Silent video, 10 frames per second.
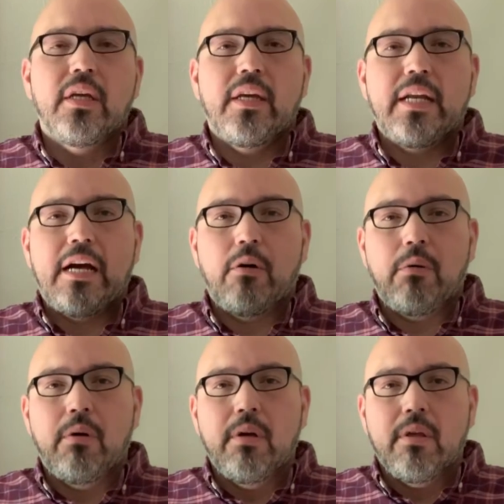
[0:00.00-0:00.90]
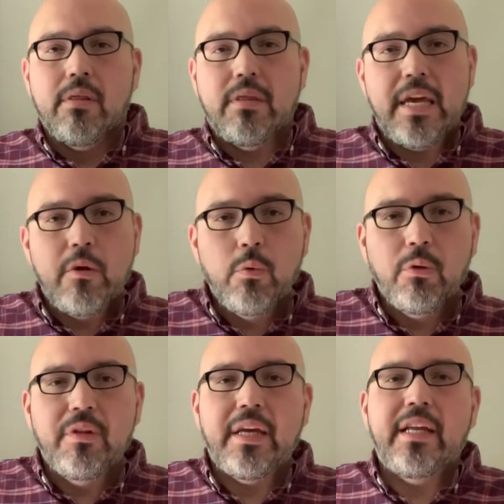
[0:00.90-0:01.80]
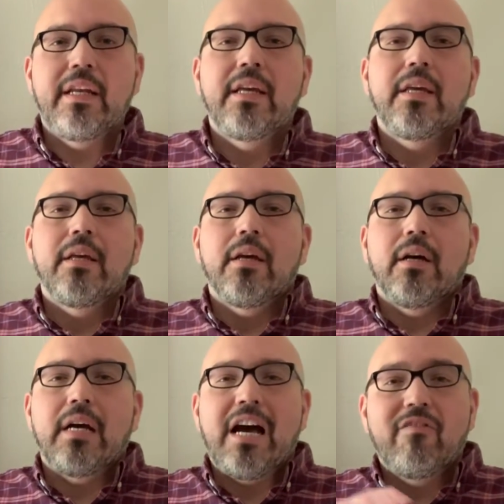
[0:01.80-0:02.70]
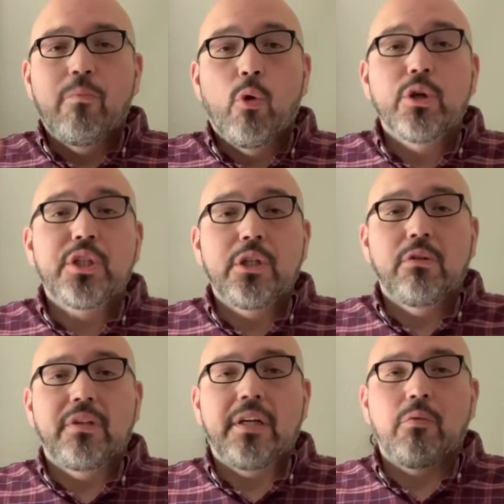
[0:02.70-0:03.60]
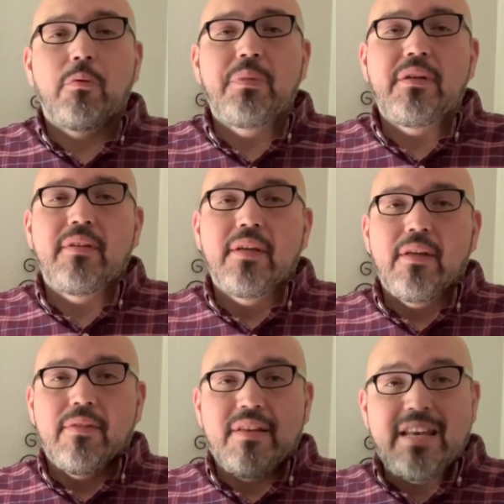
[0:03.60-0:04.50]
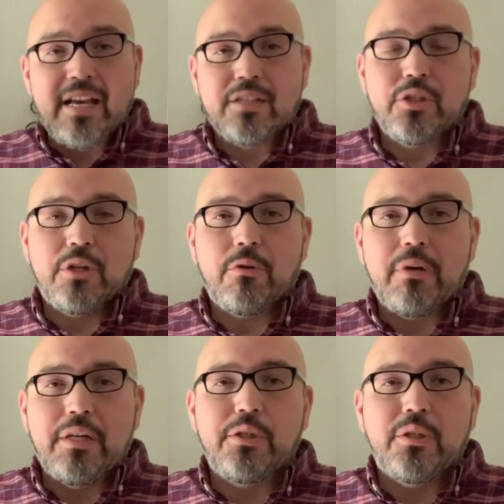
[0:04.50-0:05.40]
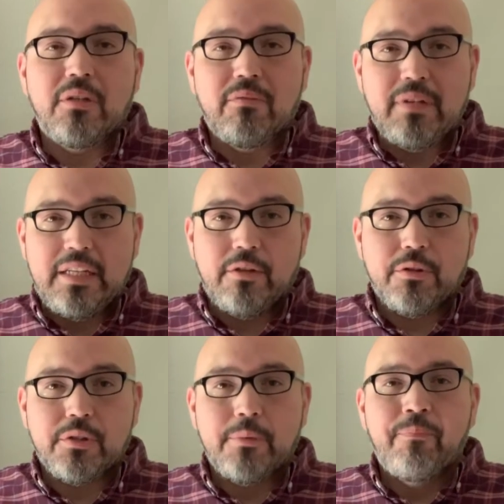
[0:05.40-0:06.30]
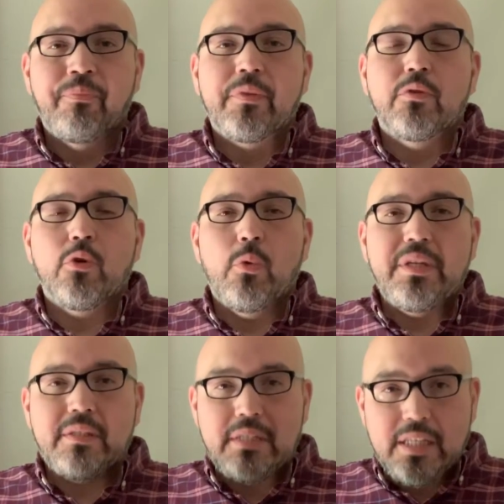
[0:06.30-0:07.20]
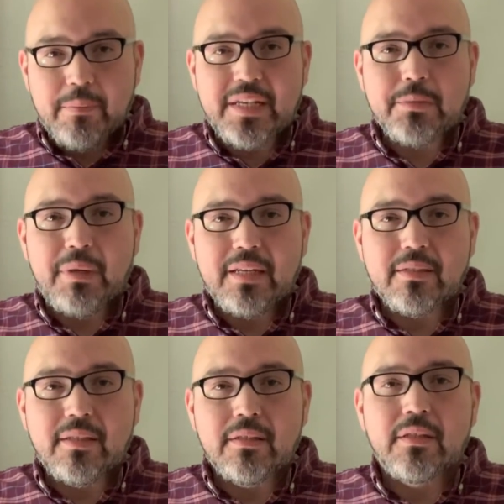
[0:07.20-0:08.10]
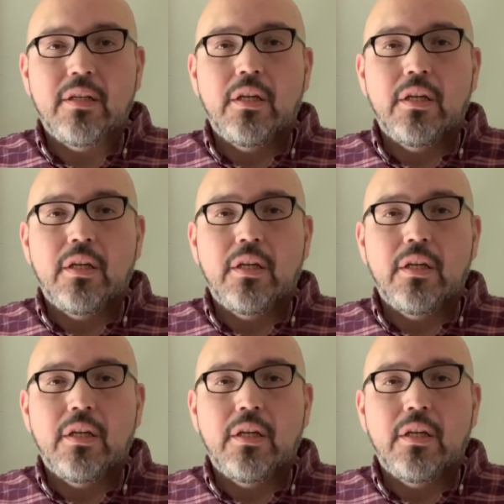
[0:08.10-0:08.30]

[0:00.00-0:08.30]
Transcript: and how they will then have more children that will be the next generation of leaders. So we see them as blessings.